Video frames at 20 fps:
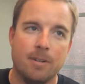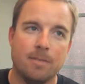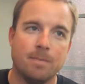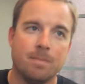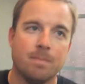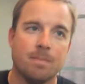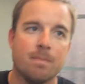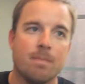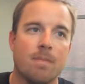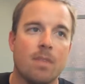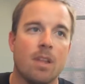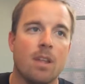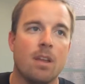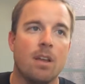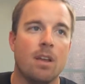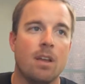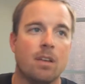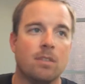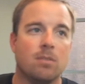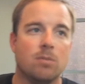and
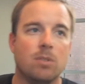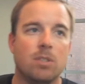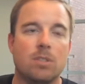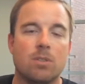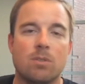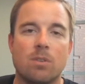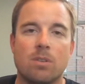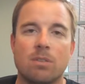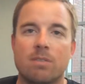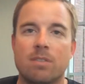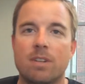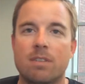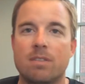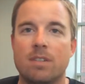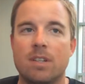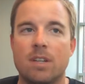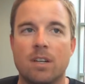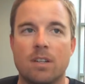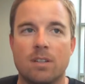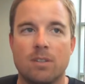we scored
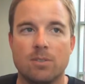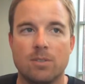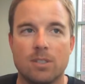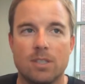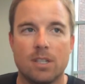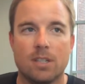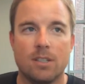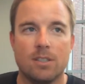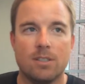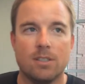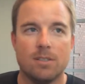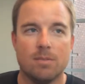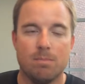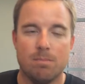50 on those suckers.